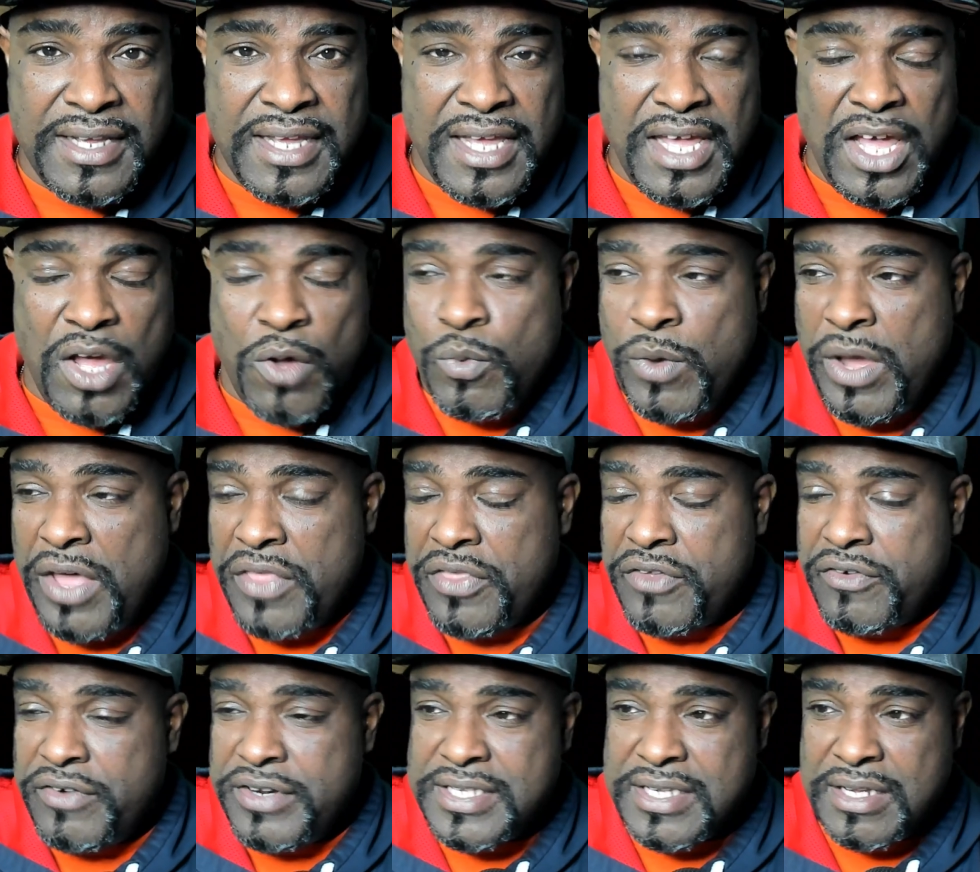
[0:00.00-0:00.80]
whether
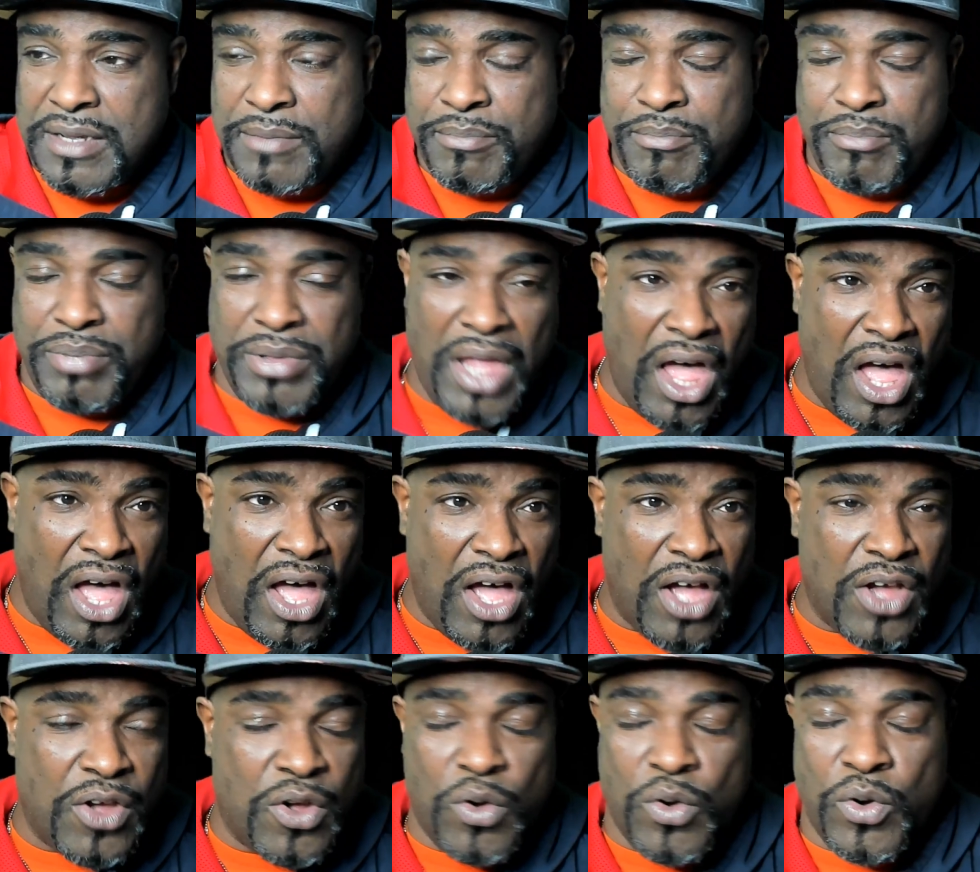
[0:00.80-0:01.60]
it's a
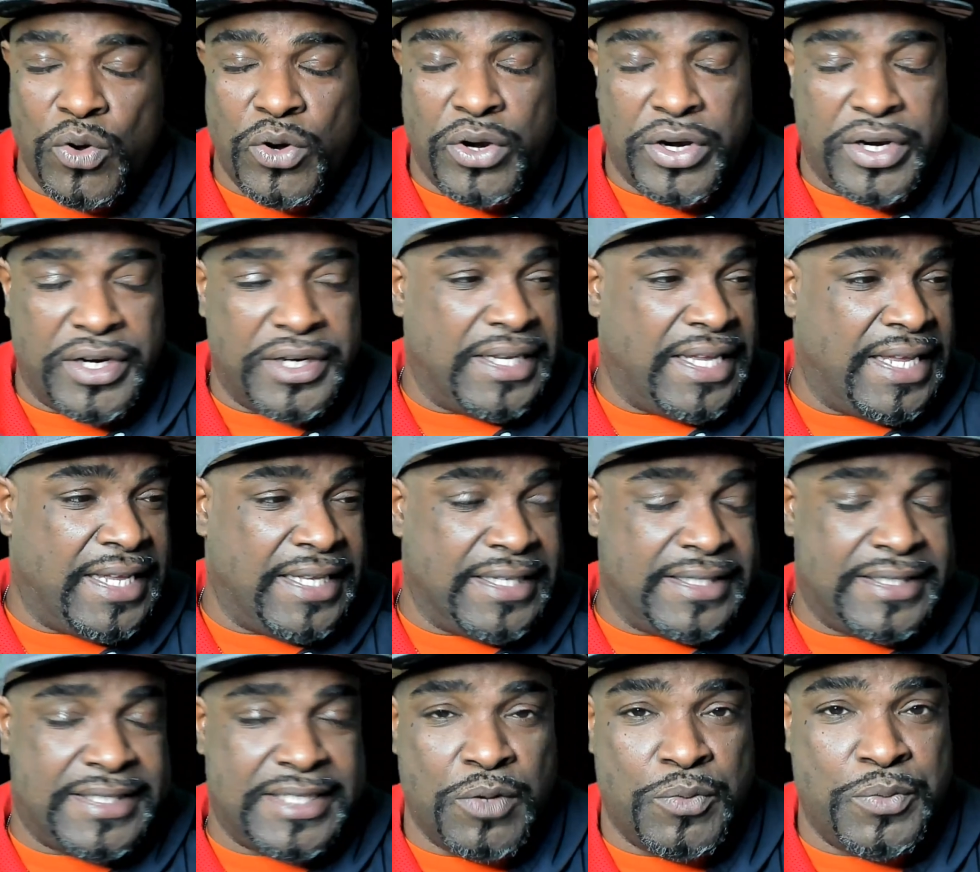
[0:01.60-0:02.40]
blog or it's
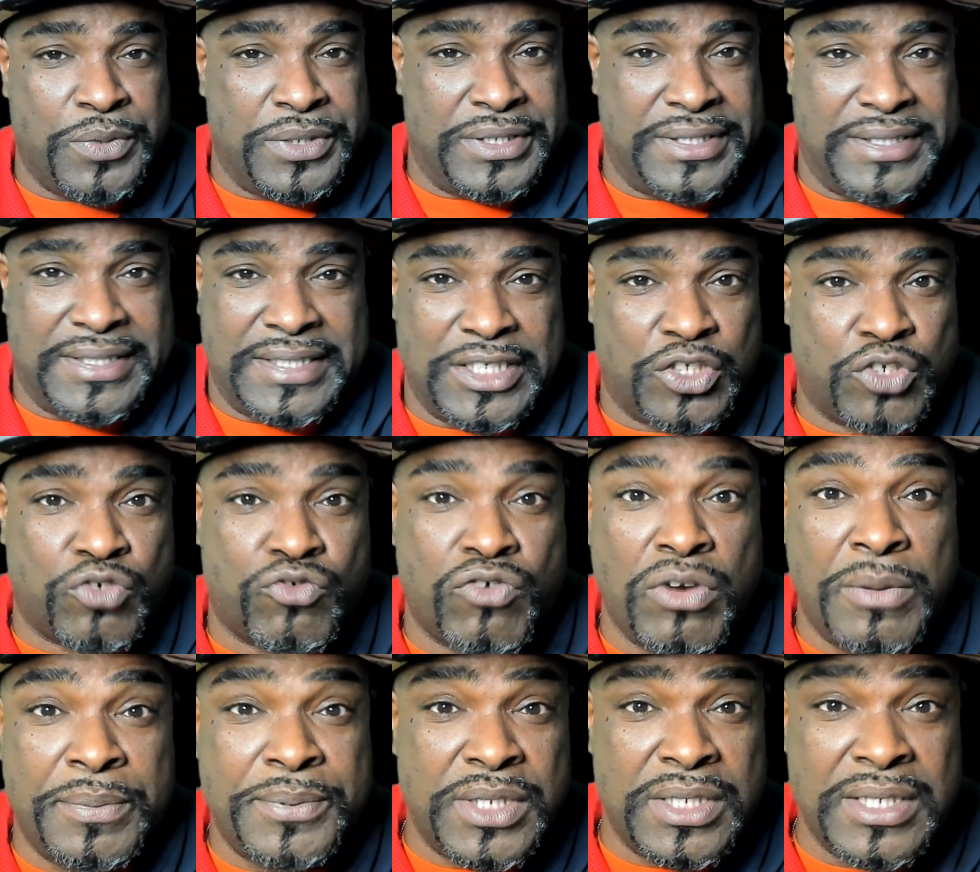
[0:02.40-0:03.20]
someone's
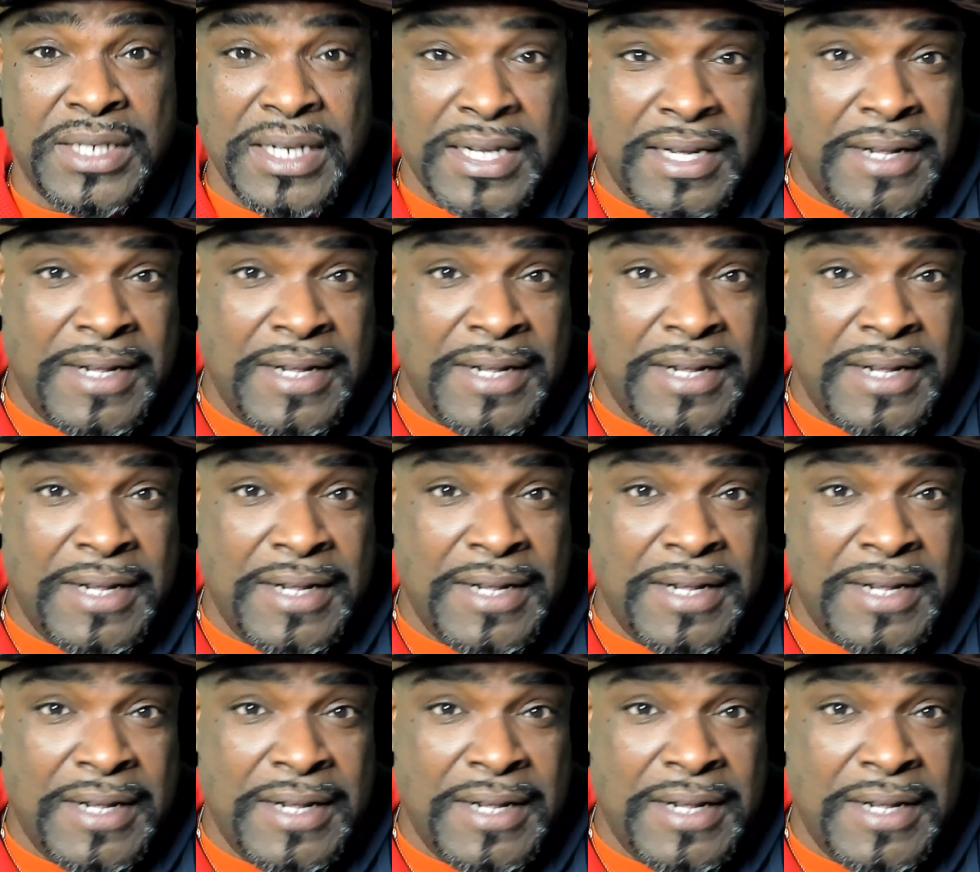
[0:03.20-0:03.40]
description.